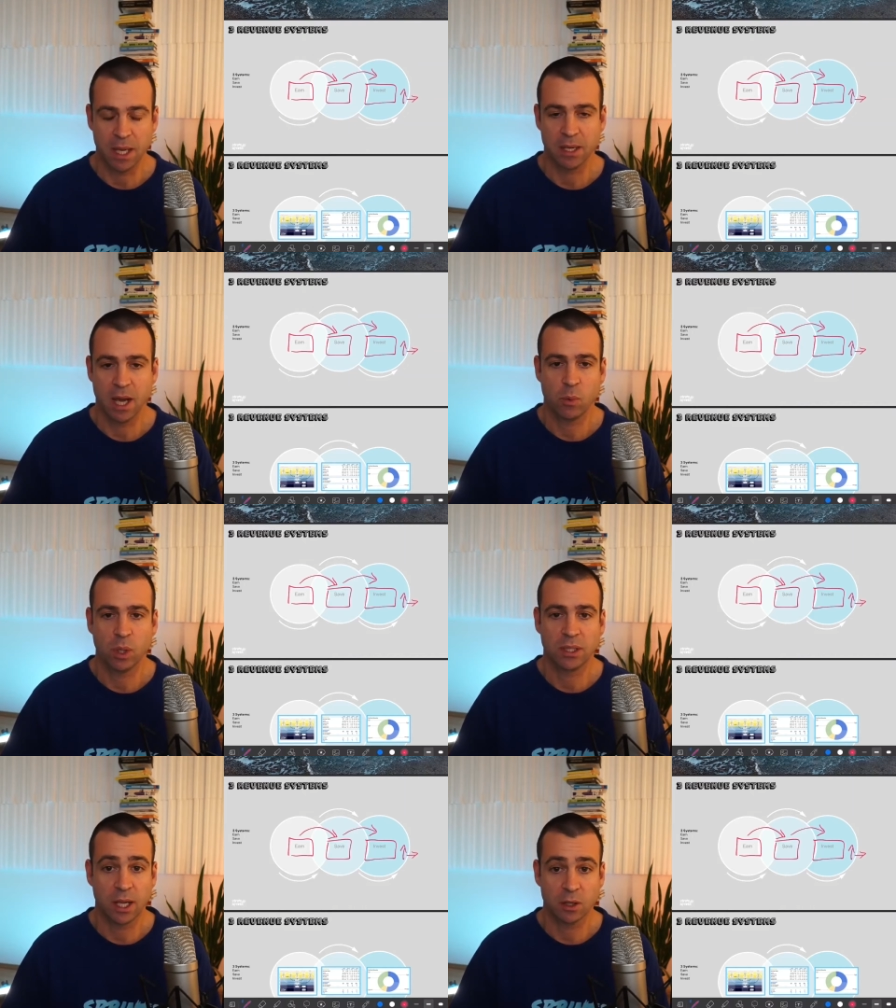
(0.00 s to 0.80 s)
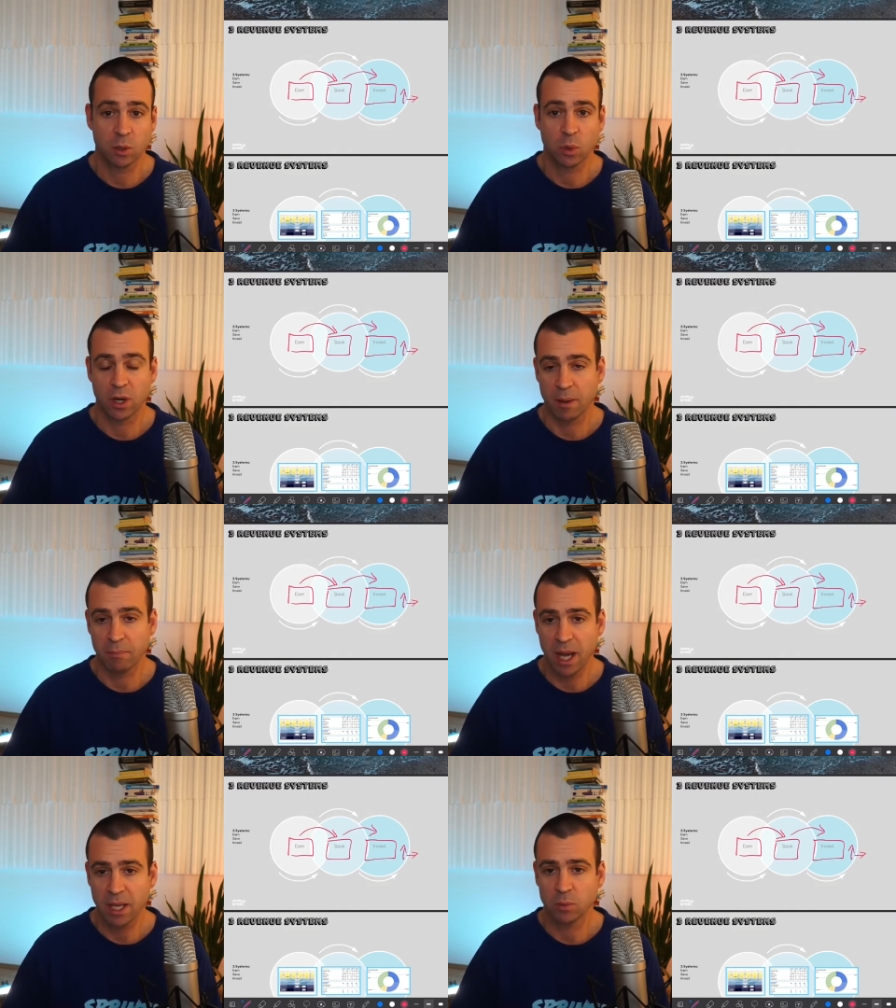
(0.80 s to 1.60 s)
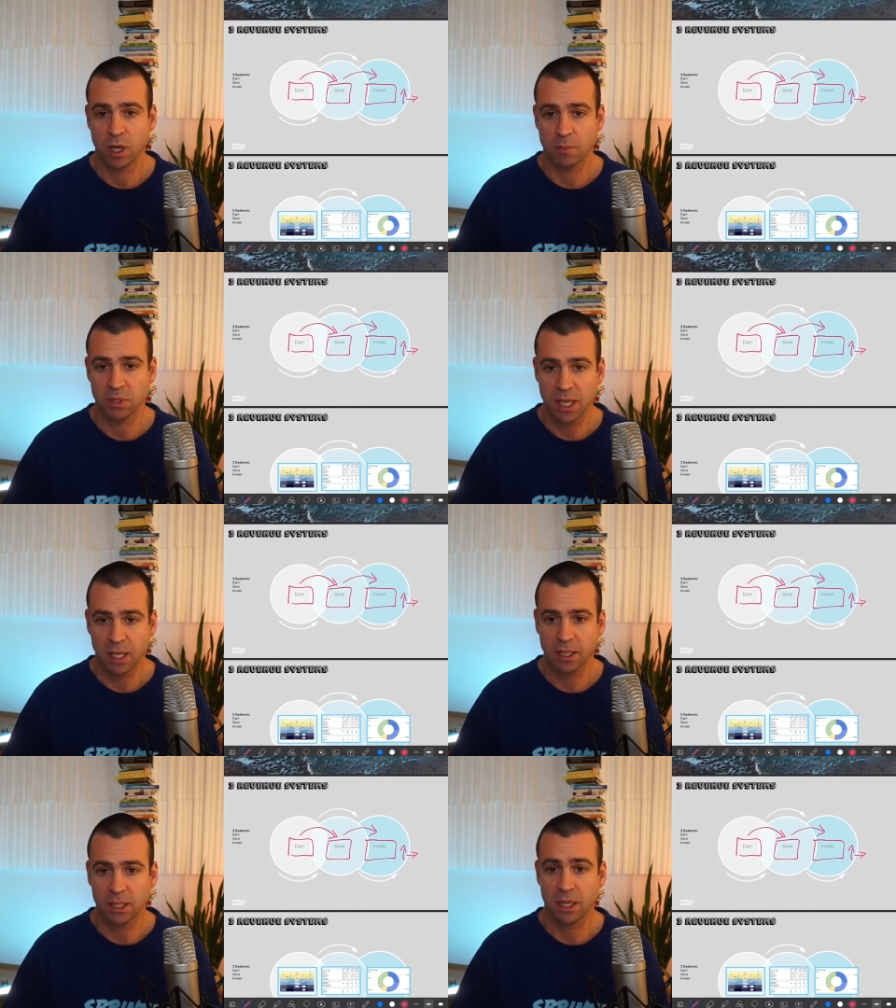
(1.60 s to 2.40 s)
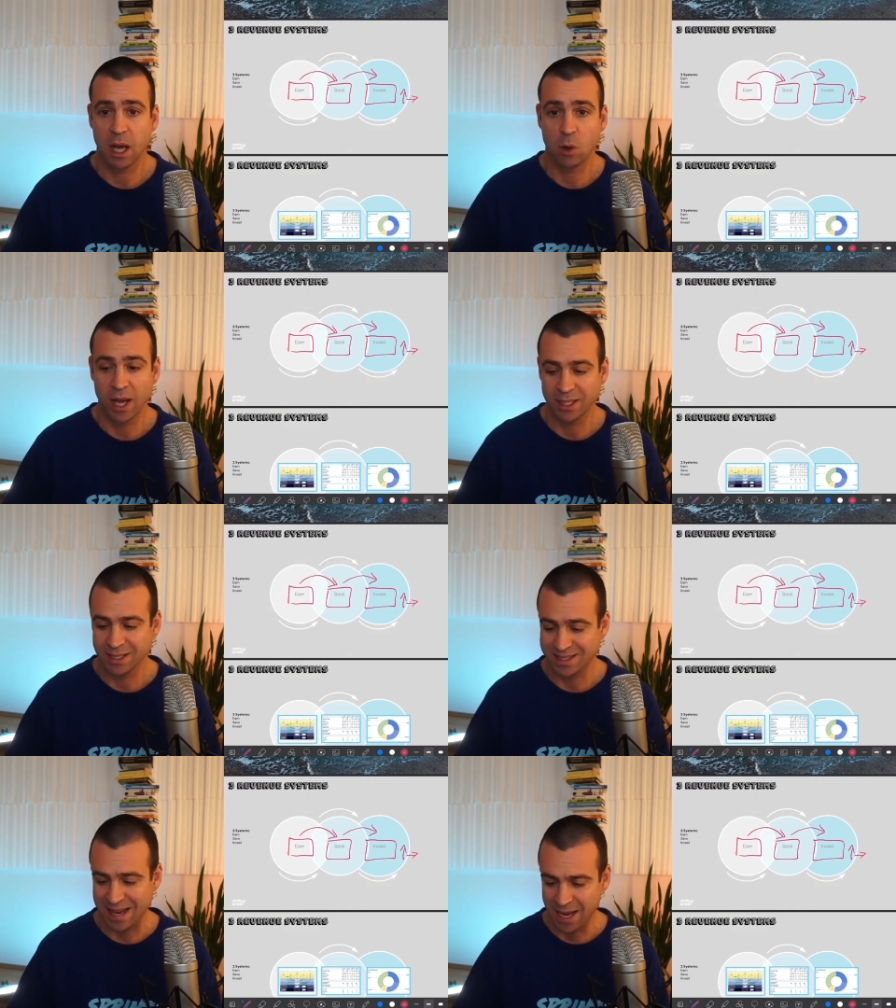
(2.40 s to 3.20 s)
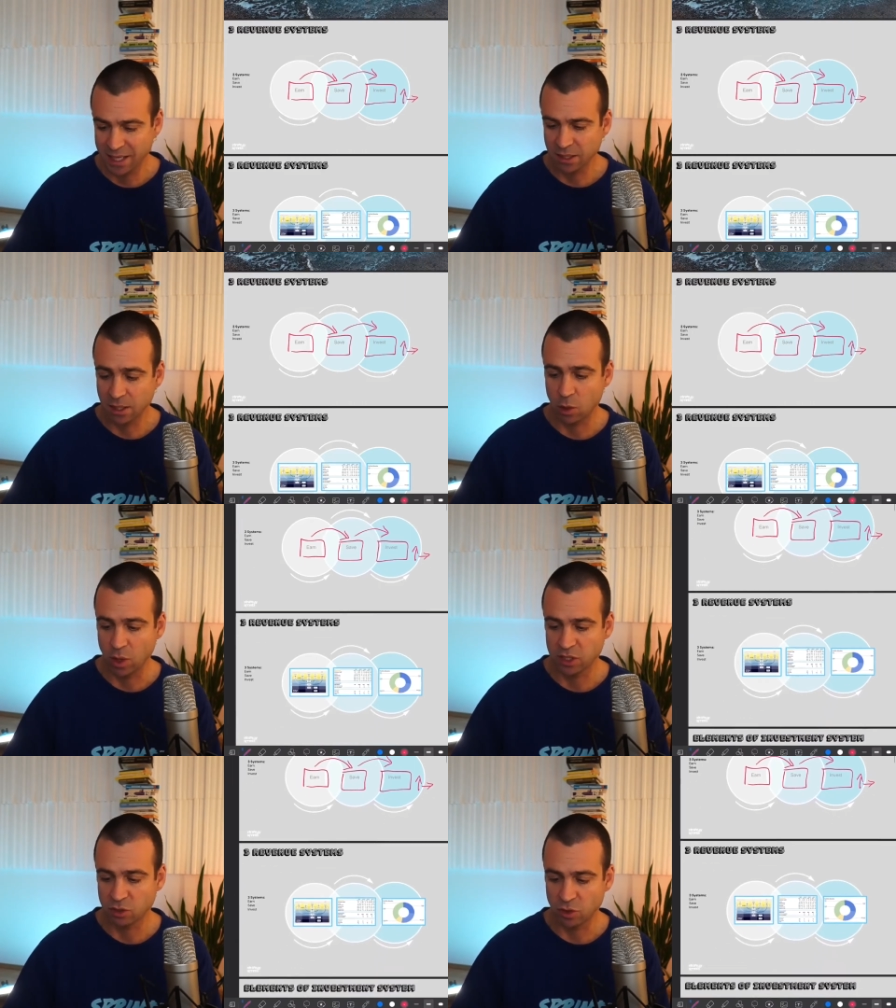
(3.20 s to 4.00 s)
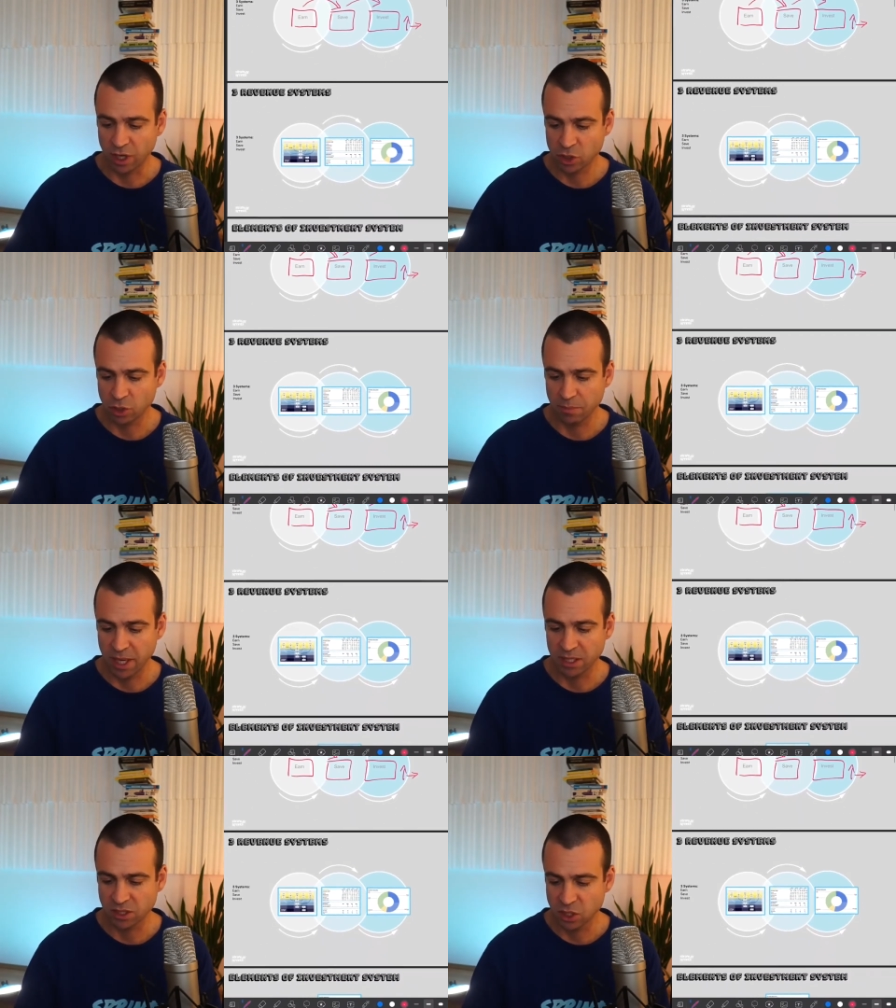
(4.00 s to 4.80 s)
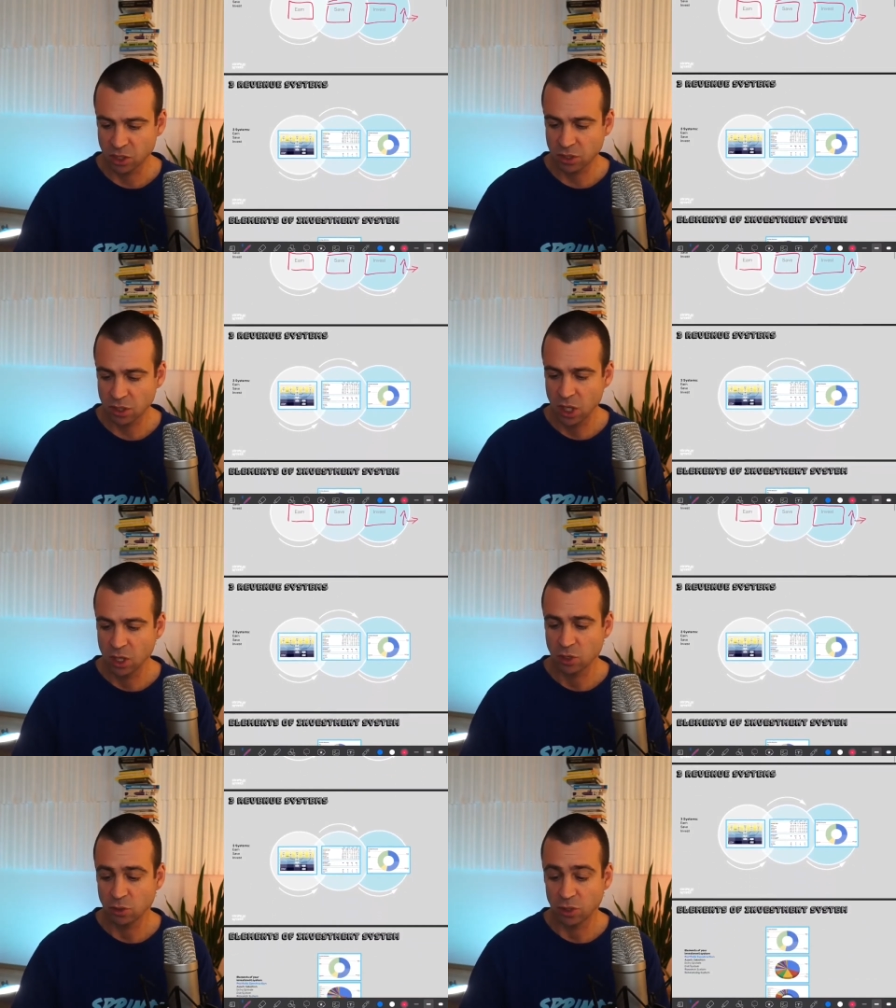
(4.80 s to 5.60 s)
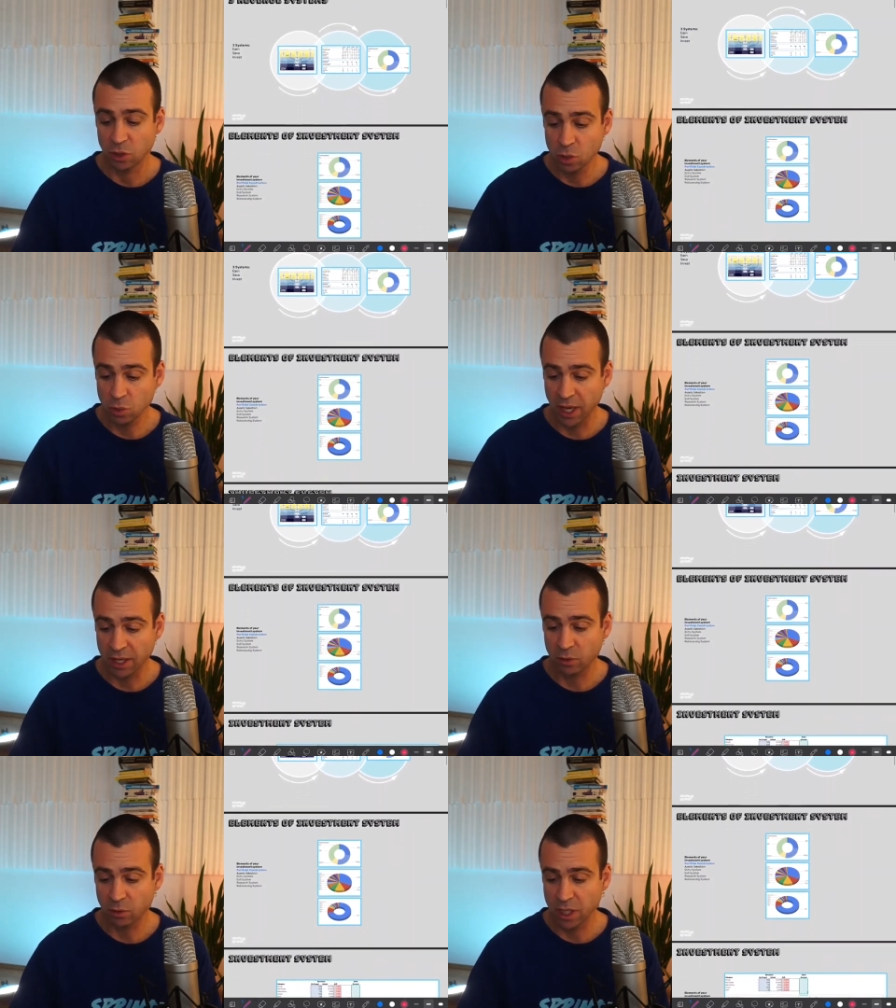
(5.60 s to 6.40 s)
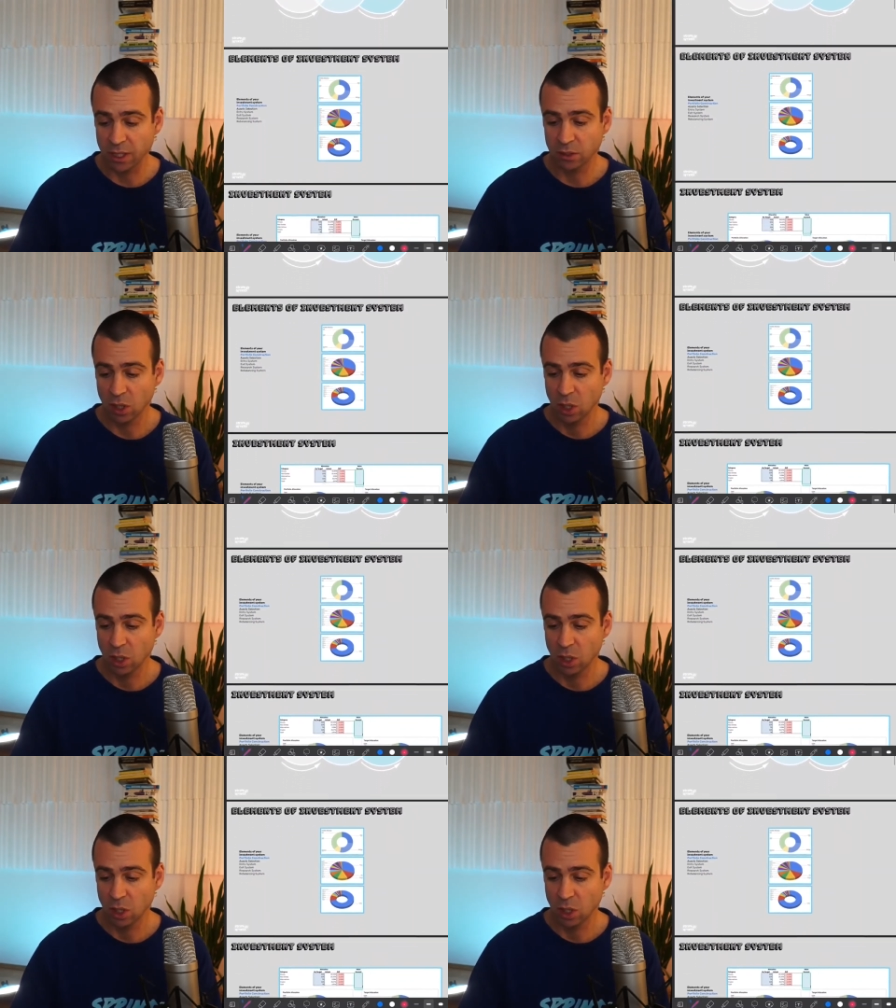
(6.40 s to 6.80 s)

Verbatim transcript: And I will tell you what I'm buying, what I'm selling, and how I decide and how I structure my decisions so that you can create